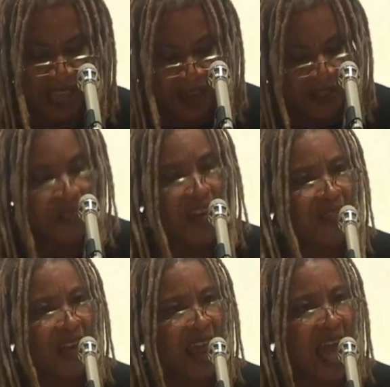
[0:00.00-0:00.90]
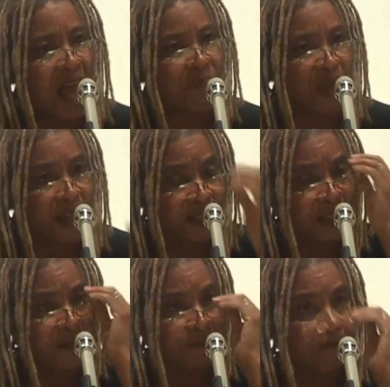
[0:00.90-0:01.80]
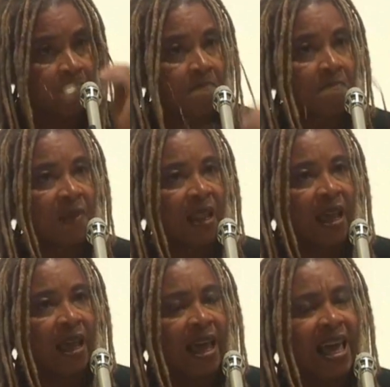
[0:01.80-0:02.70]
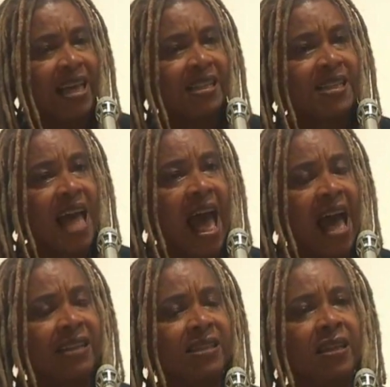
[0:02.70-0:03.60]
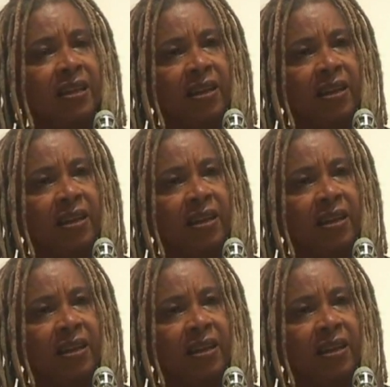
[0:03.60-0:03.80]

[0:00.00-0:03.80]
the other thing that happened is that,